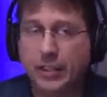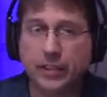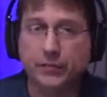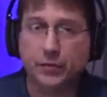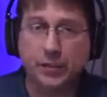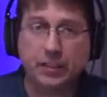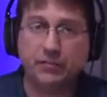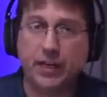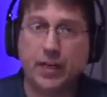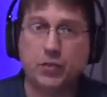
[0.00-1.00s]
If you need
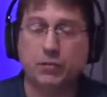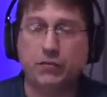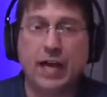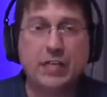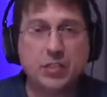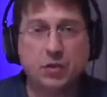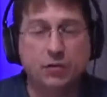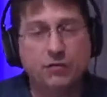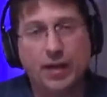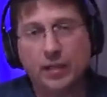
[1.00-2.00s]
financial advice,
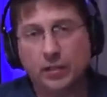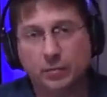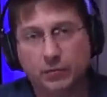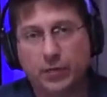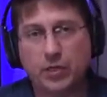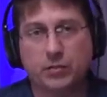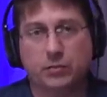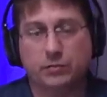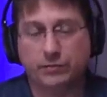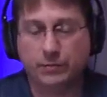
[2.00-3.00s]
go find a
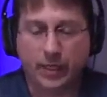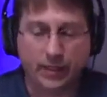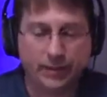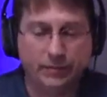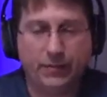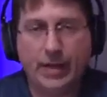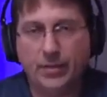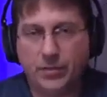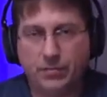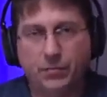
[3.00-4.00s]
professional
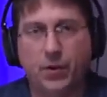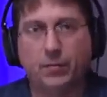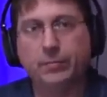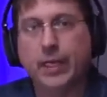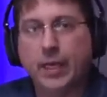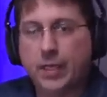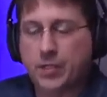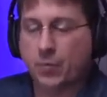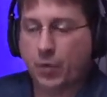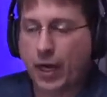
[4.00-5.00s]
advice from
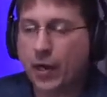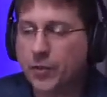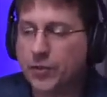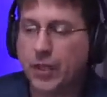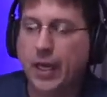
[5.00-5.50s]
somewhere else.